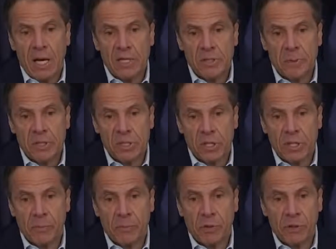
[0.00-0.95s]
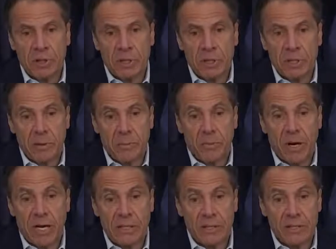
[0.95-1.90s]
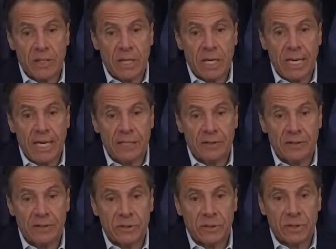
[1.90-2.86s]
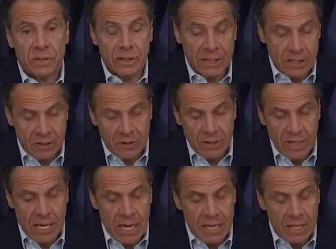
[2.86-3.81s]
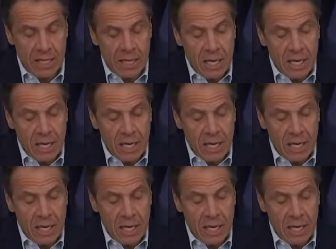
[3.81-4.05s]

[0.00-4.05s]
especially in Brooklyn and the Bronx, it's clear that